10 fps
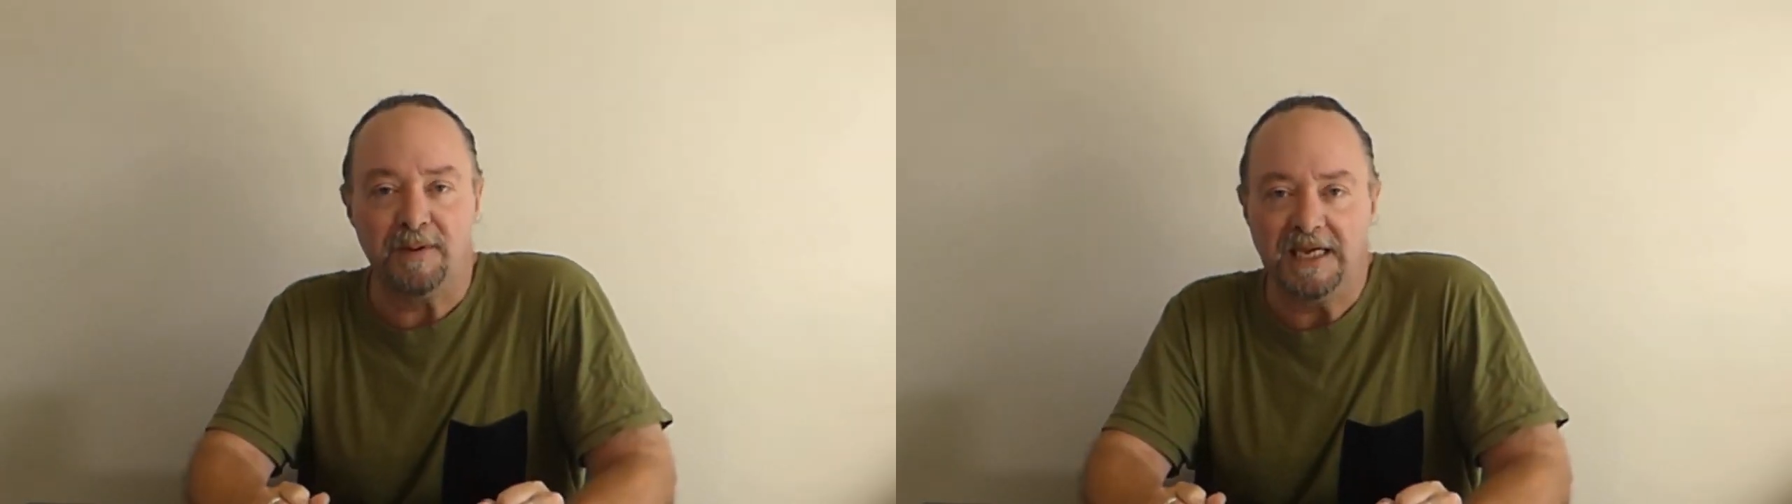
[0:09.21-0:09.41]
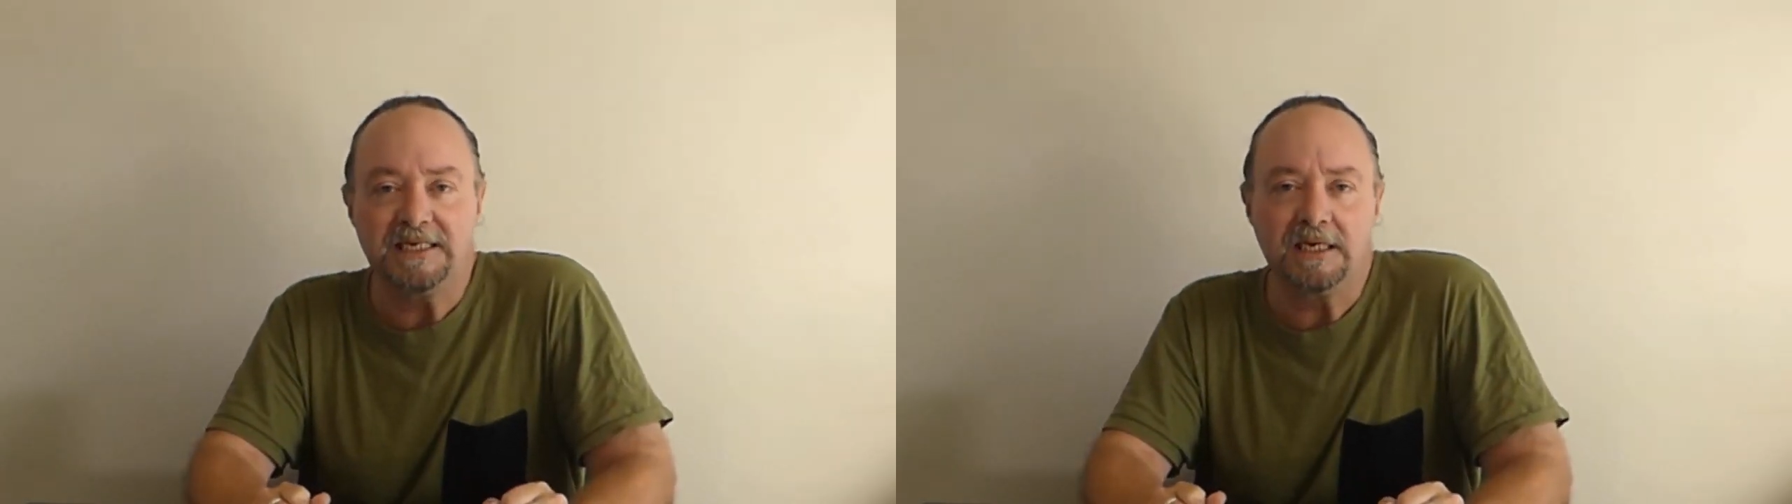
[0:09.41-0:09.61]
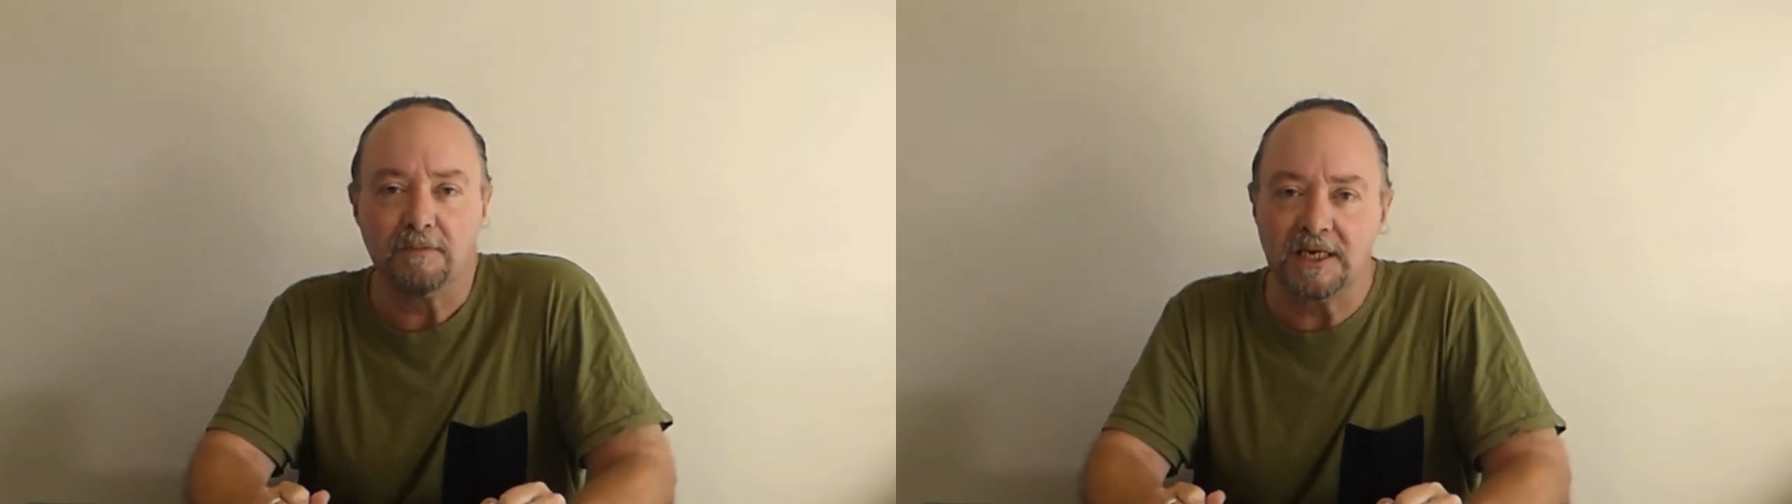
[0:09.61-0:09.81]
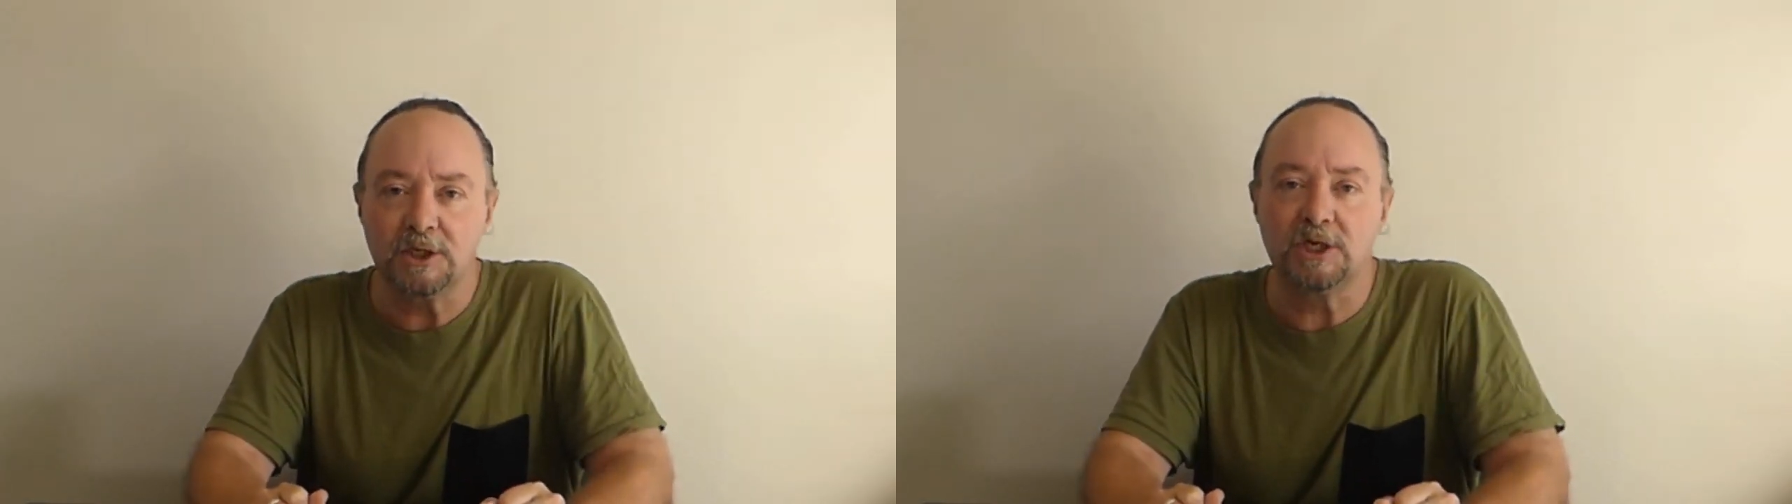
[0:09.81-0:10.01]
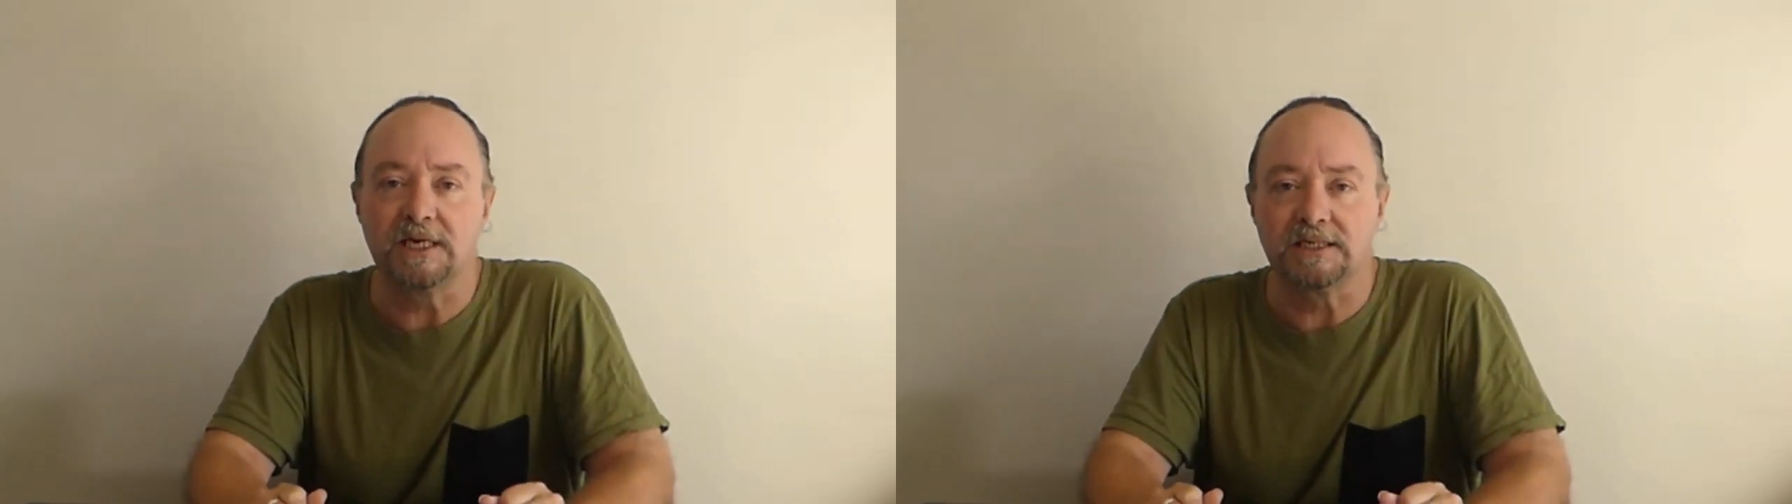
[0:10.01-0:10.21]
painting
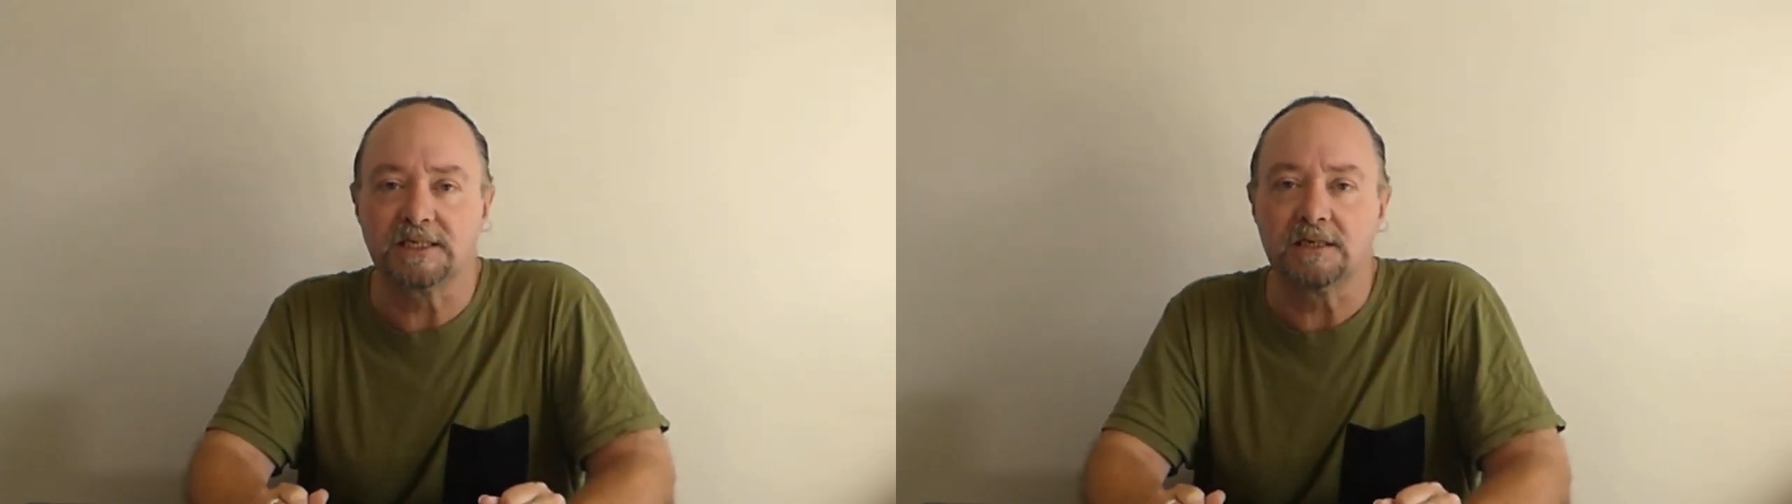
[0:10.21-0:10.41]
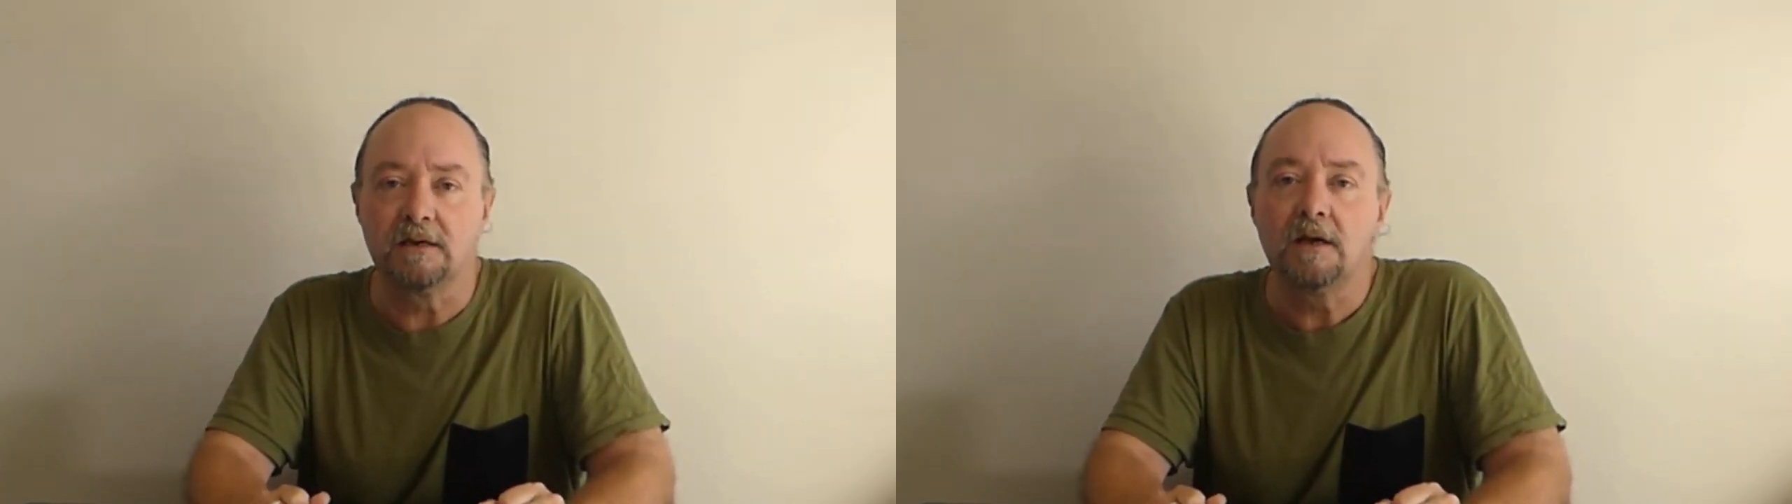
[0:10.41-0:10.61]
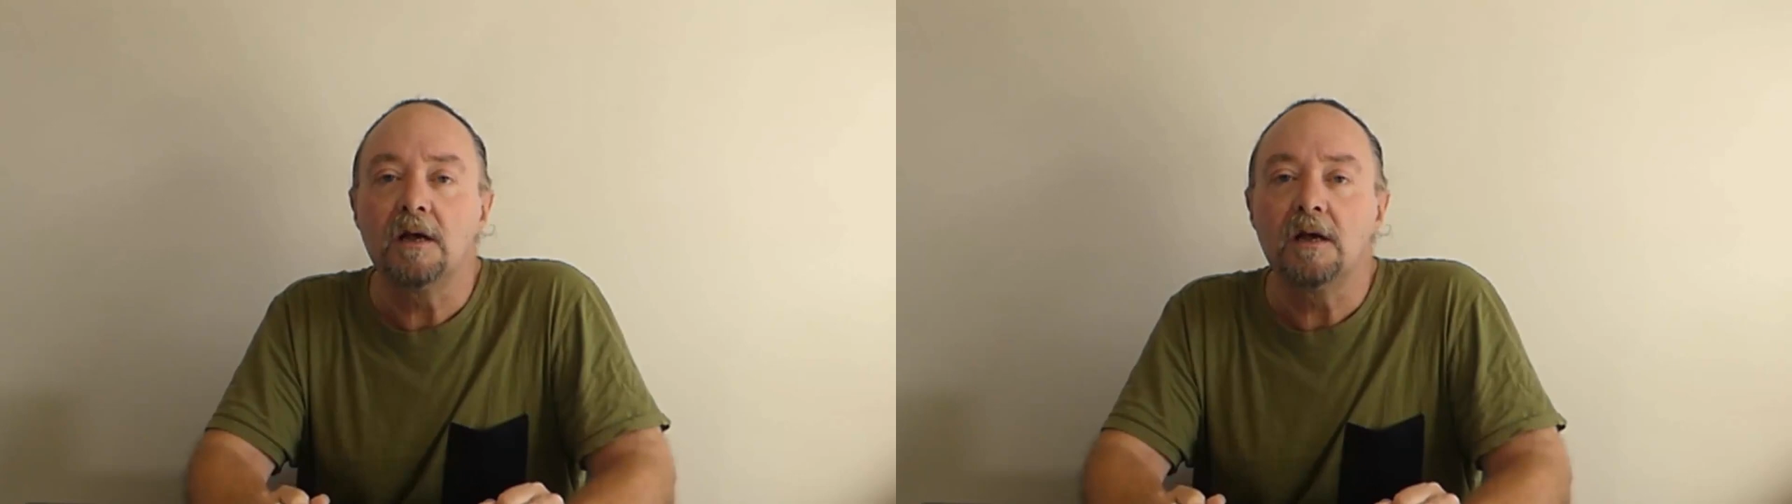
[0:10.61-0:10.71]
miniatures.